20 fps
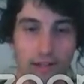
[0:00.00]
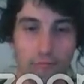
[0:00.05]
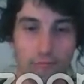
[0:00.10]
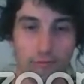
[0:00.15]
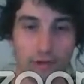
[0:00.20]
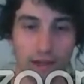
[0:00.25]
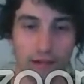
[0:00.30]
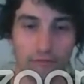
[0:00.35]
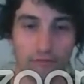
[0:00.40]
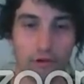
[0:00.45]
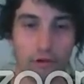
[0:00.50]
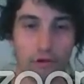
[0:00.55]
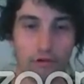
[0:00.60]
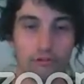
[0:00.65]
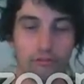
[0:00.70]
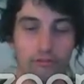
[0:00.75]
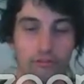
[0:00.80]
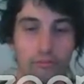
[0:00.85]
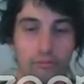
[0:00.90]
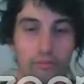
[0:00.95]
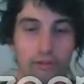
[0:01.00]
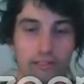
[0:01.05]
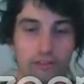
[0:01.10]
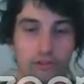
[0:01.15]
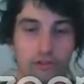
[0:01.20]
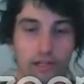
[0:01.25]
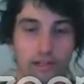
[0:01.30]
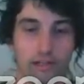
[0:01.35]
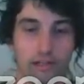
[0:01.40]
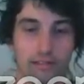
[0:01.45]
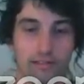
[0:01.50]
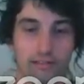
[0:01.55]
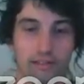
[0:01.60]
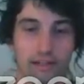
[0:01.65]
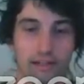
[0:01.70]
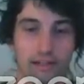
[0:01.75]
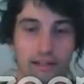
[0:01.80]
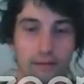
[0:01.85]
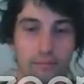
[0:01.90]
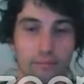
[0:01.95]
We have a lot of simplex channels
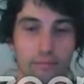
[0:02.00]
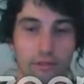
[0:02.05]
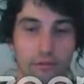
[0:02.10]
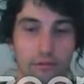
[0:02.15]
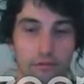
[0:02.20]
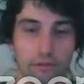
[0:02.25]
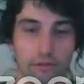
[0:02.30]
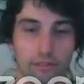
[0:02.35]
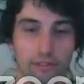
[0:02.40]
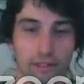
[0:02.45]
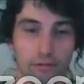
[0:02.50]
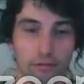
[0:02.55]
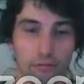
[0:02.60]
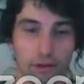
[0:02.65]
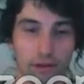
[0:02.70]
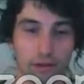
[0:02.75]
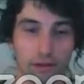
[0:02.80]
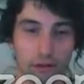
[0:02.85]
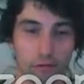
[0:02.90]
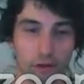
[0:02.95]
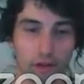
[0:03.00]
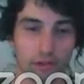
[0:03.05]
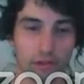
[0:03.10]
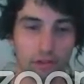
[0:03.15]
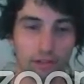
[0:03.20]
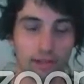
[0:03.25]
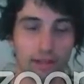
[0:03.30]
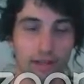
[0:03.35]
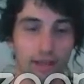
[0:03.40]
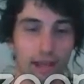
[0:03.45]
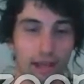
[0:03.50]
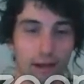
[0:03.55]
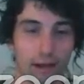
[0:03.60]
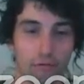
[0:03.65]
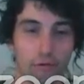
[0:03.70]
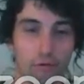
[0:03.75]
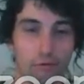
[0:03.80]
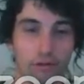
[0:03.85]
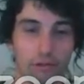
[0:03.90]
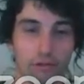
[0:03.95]
that can be used in one direction, and
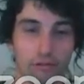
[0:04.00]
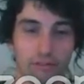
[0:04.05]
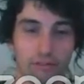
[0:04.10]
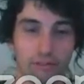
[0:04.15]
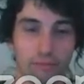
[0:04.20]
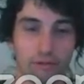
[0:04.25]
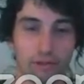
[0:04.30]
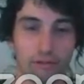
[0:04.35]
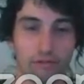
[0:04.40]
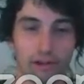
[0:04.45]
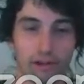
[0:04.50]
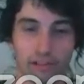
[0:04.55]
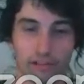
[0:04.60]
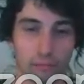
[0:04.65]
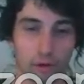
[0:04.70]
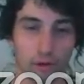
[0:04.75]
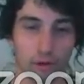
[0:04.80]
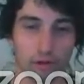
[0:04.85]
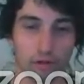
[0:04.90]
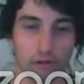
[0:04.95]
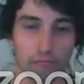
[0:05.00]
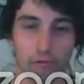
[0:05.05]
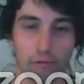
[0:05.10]
we want to simplify the model.